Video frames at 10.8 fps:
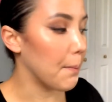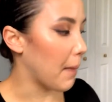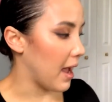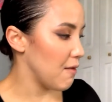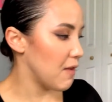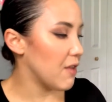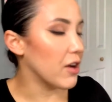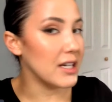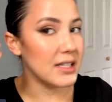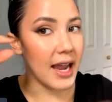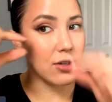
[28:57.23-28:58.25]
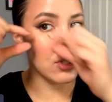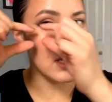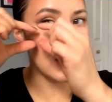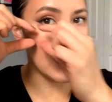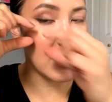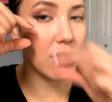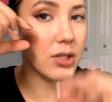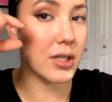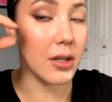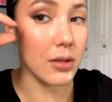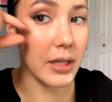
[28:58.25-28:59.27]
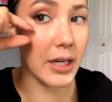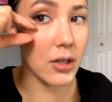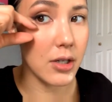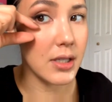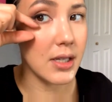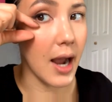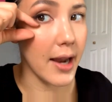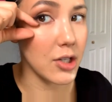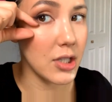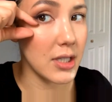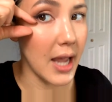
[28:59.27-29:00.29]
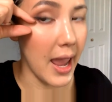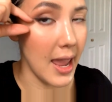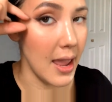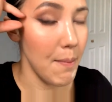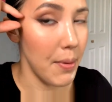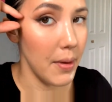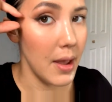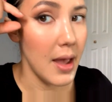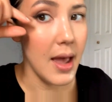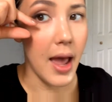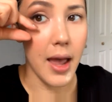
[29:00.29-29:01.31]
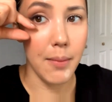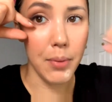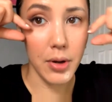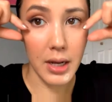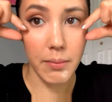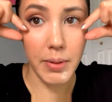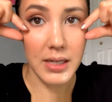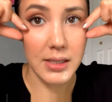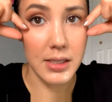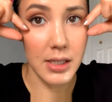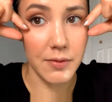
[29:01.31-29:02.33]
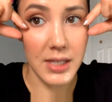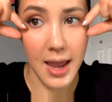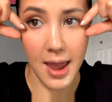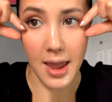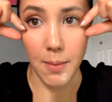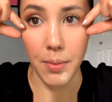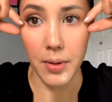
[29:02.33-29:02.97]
my favorite is actually taking just clear Scotch tape and putting pieces of tape